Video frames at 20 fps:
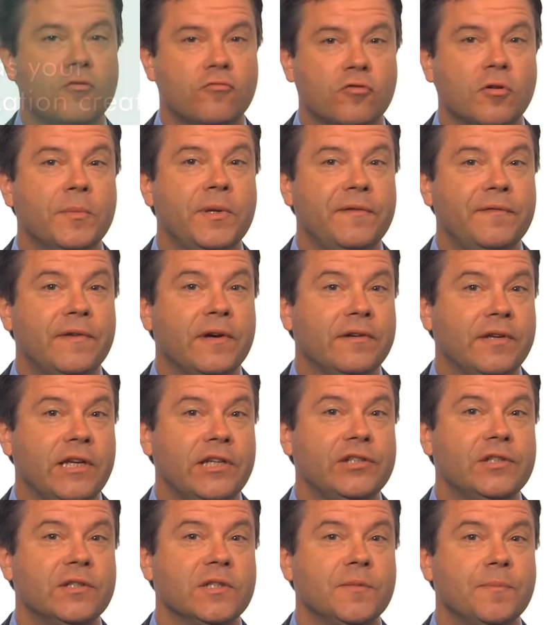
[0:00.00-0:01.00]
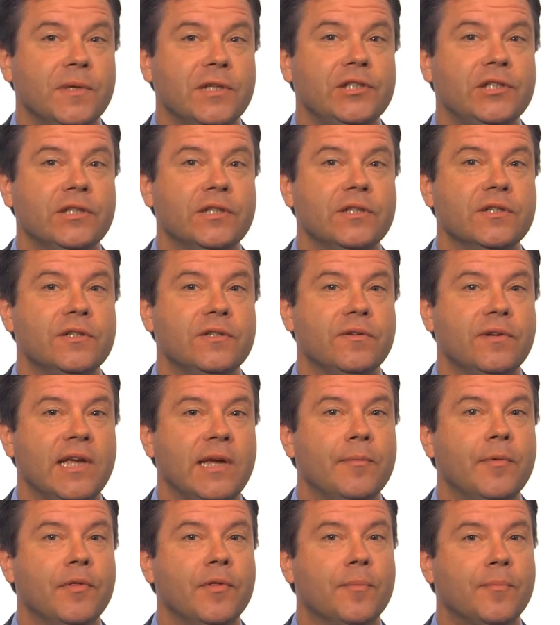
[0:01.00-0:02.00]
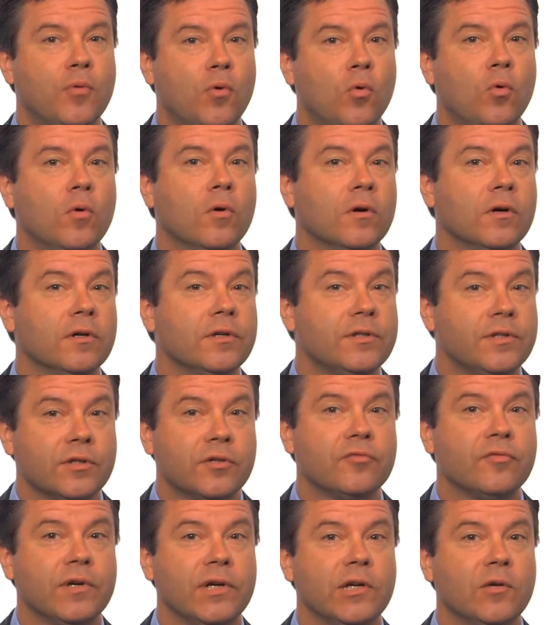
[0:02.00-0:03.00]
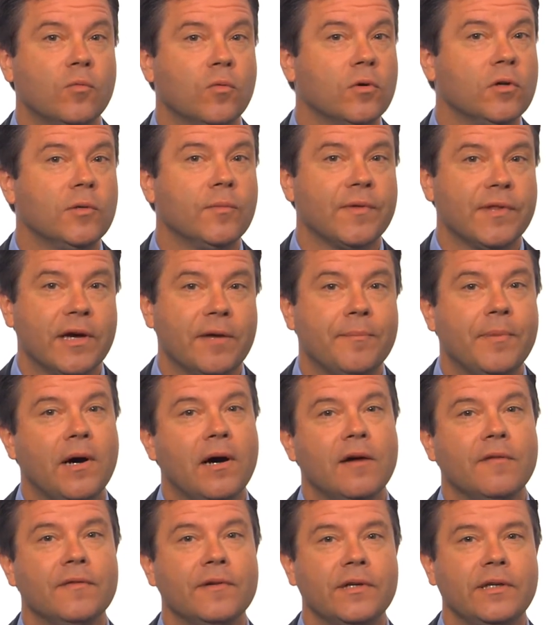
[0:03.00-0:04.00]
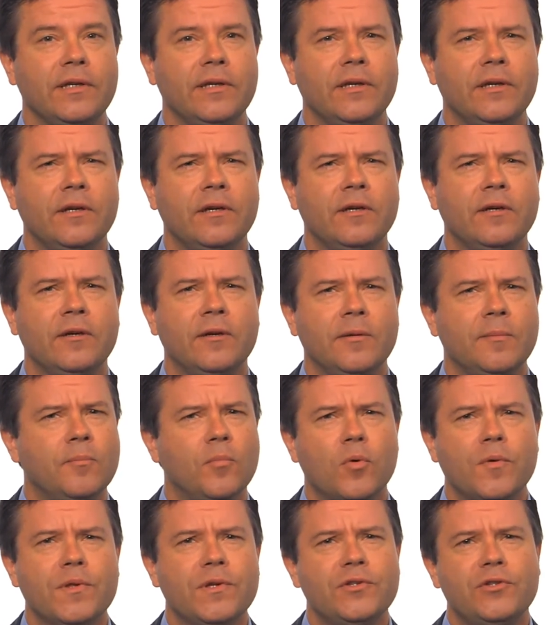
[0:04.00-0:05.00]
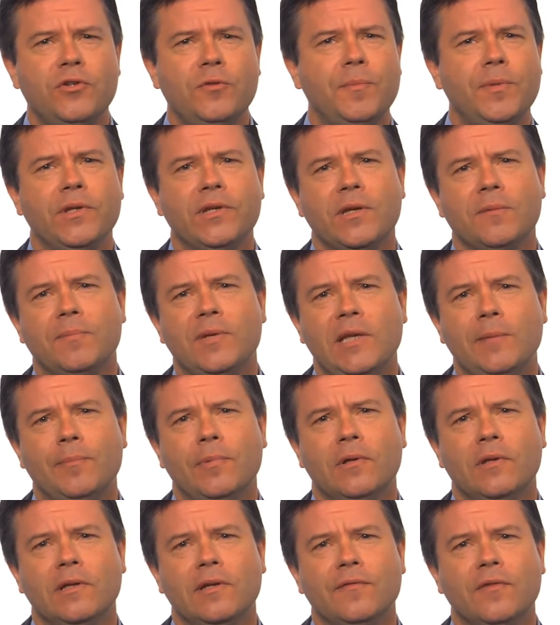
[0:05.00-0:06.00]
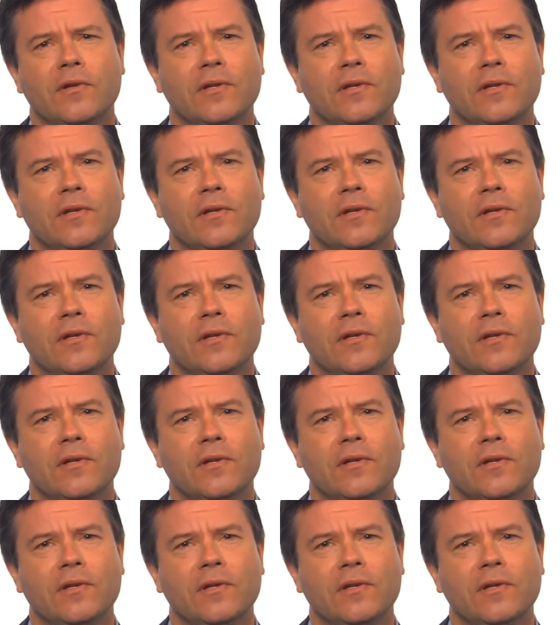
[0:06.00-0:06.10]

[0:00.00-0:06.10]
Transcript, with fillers: Grameen Foundation's mission is to enable the poor to create a world without poverty. More than 2 billion people live